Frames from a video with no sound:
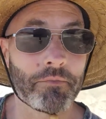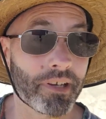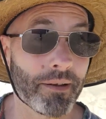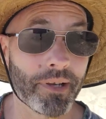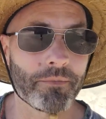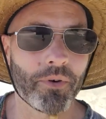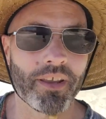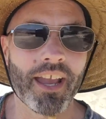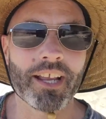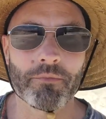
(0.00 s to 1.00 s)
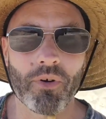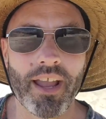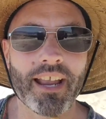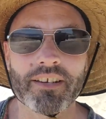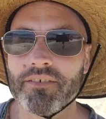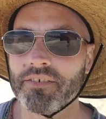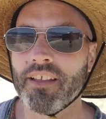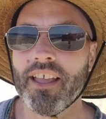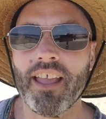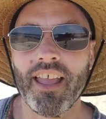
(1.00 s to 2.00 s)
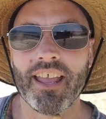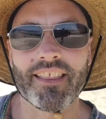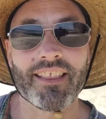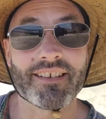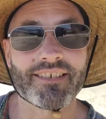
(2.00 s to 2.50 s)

becoming more yang, more active. And then the